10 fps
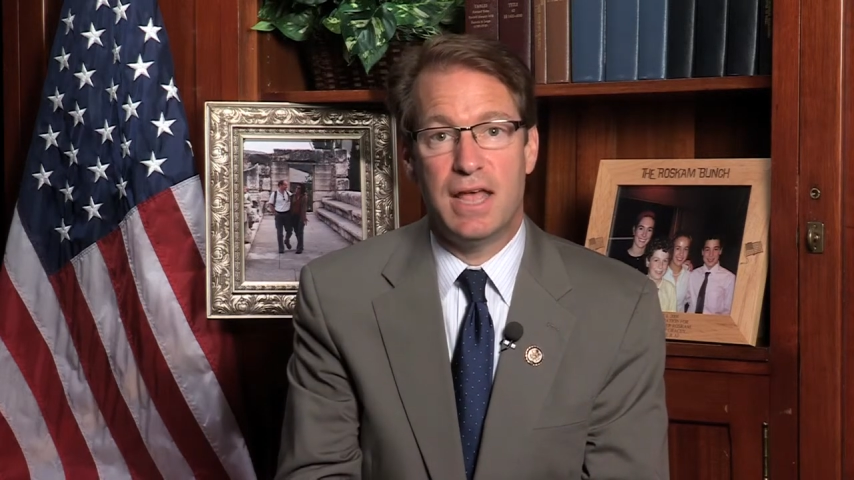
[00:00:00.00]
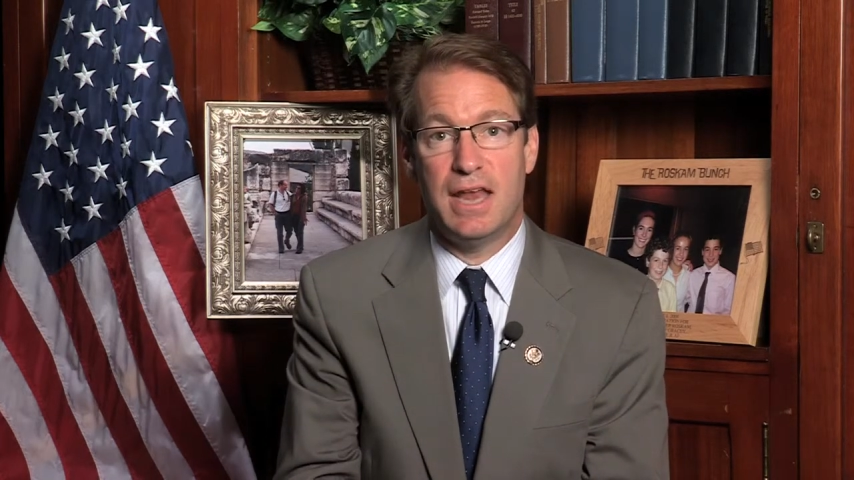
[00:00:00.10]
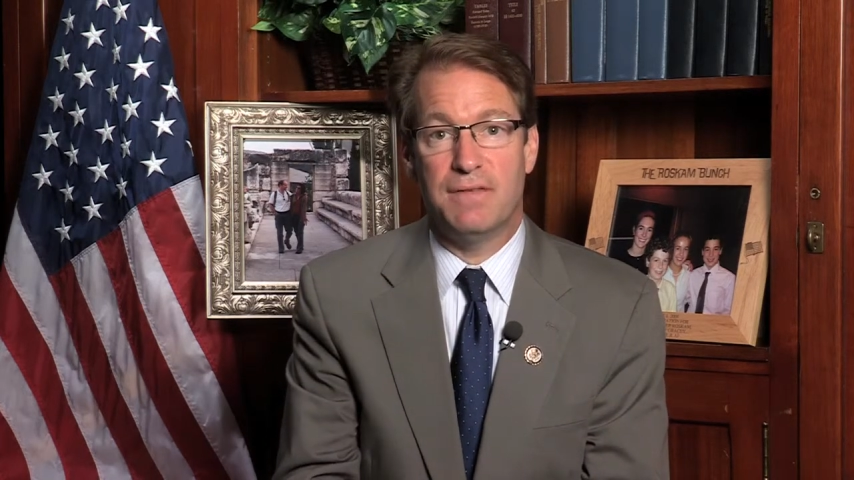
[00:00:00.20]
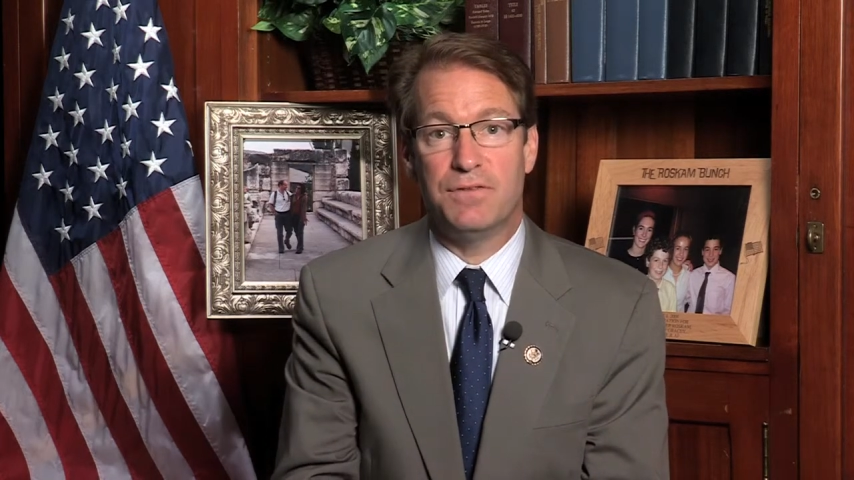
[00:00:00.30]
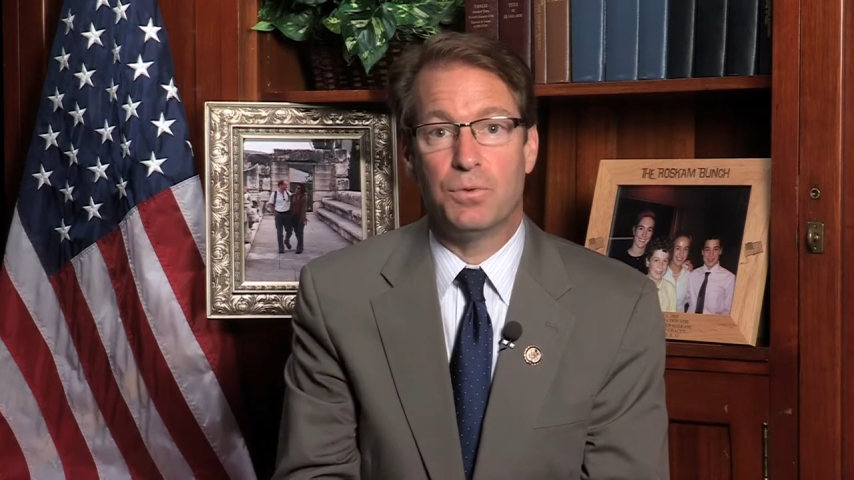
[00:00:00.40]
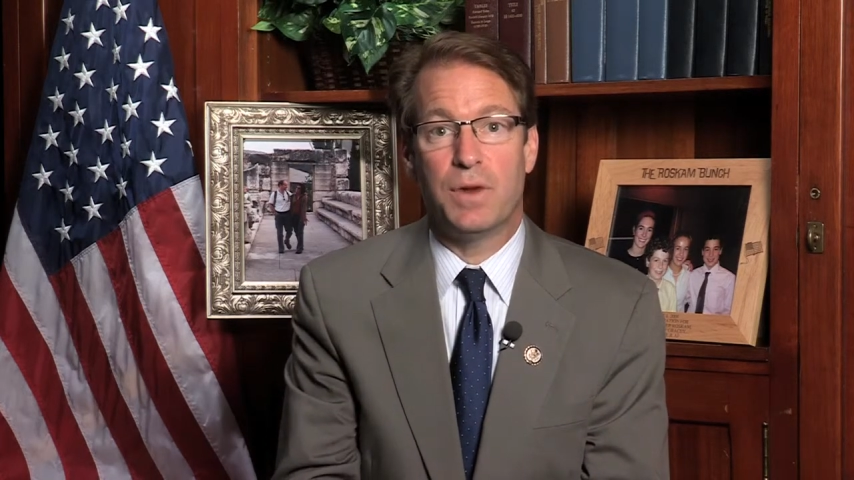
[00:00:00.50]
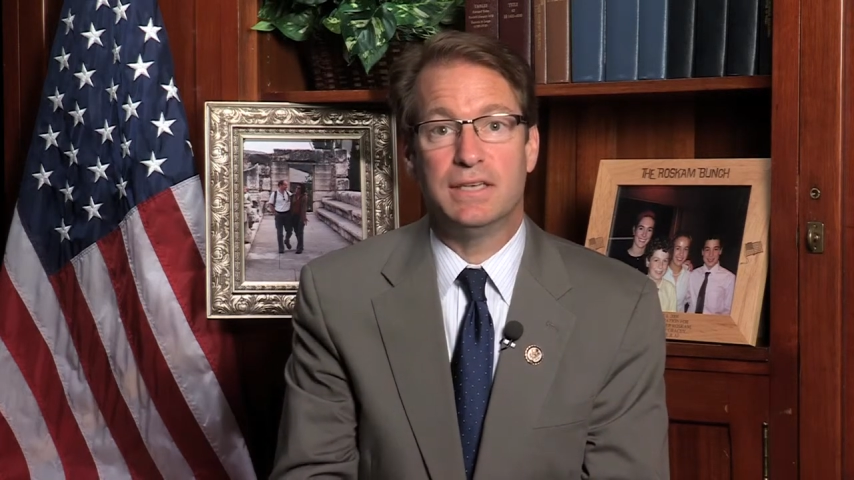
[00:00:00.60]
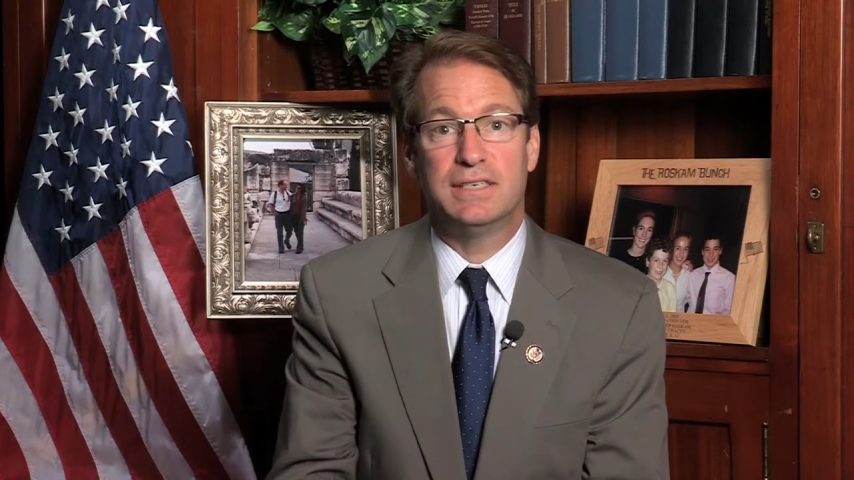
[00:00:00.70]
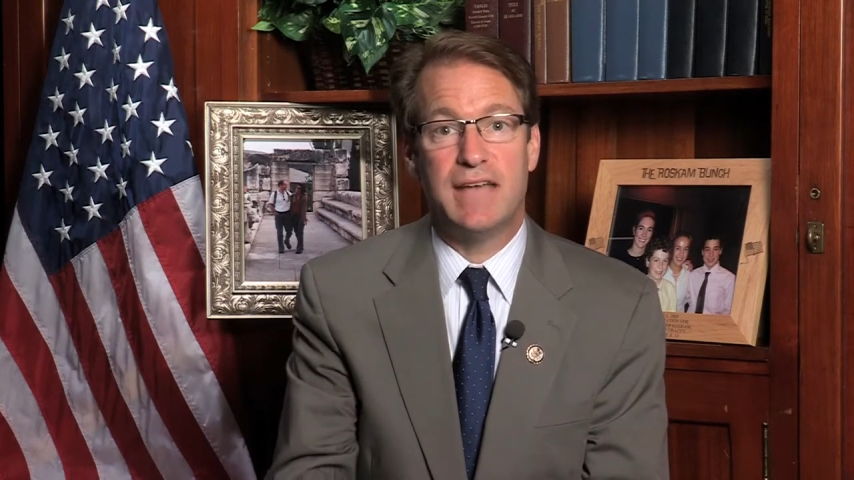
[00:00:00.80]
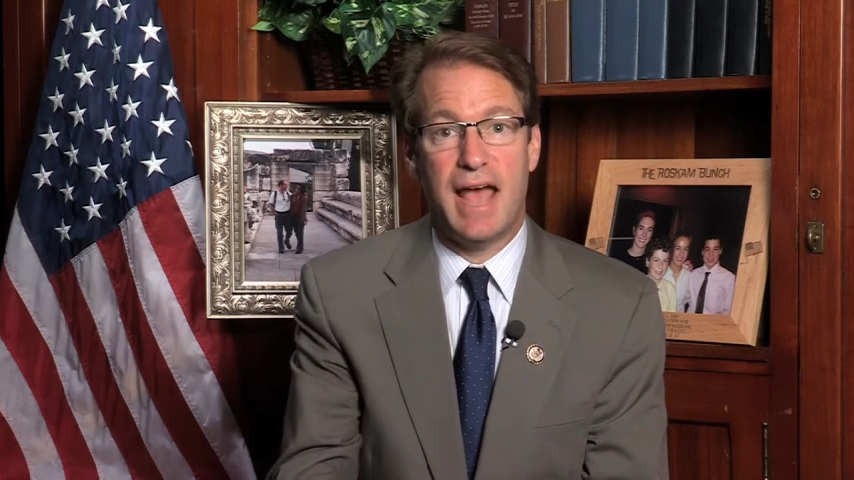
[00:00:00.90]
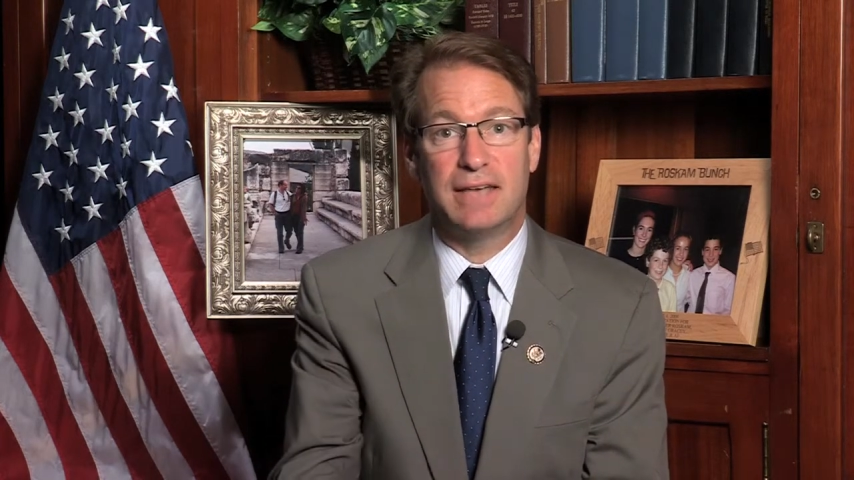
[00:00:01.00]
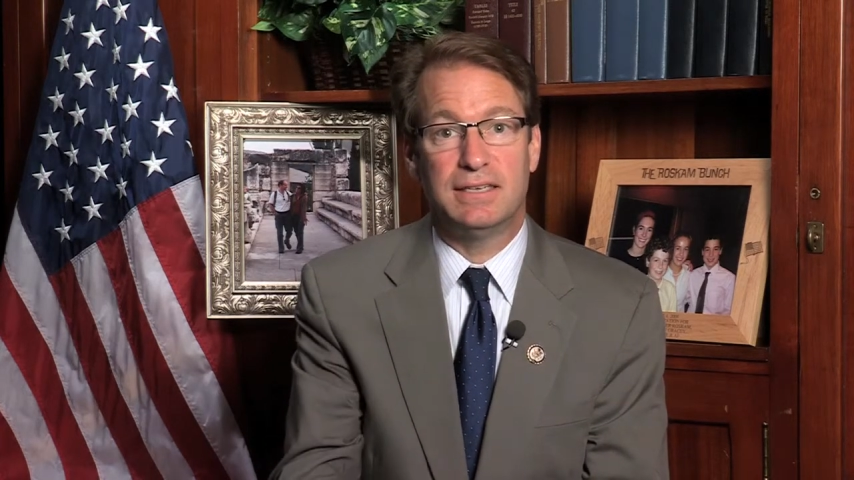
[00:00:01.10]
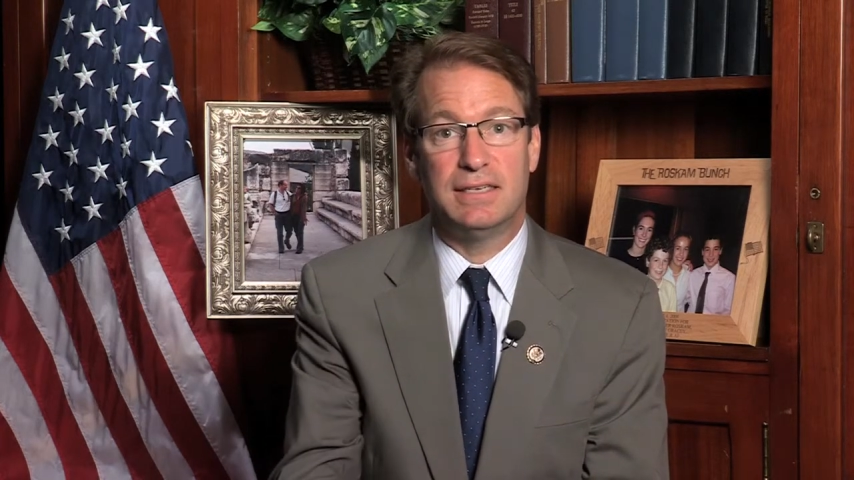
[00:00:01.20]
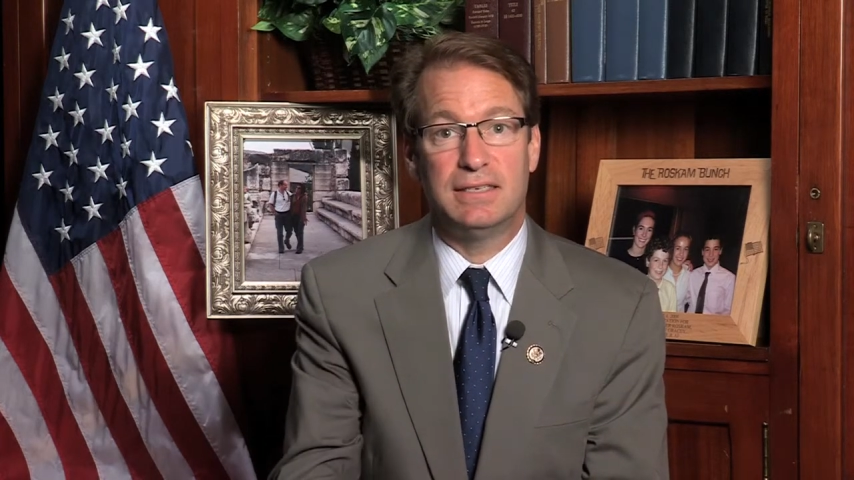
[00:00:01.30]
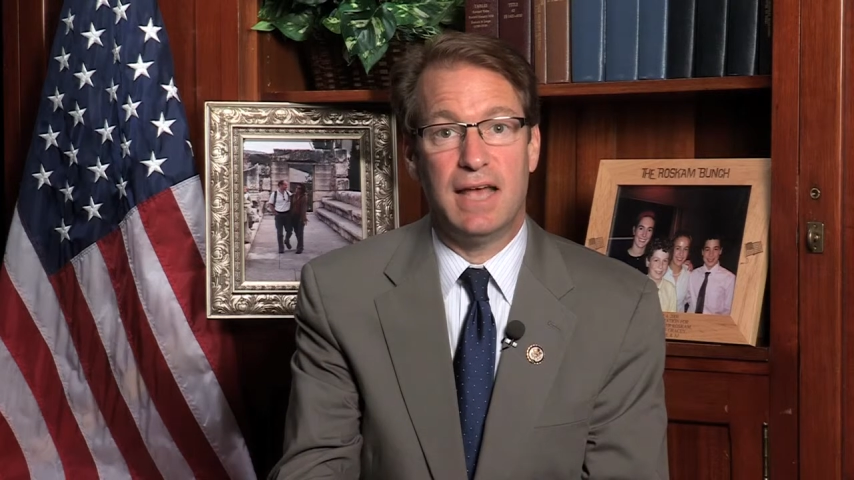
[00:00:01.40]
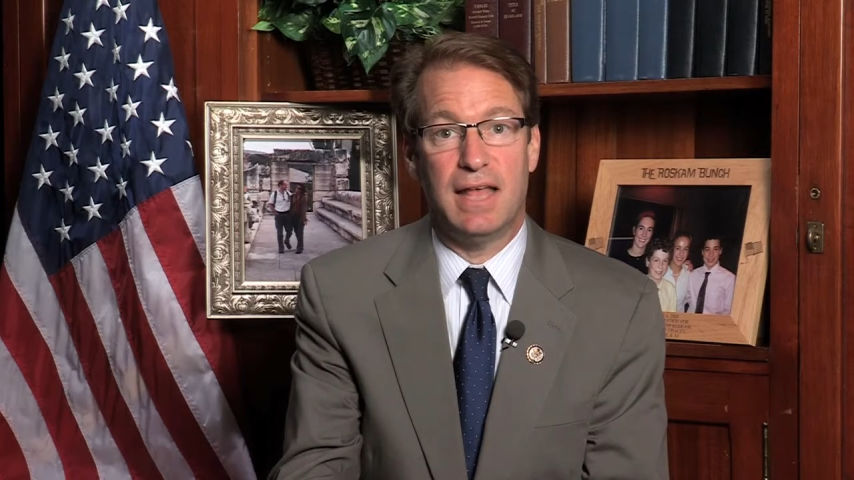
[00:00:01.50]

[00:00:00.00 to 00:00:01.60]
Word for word: and if you raise taxes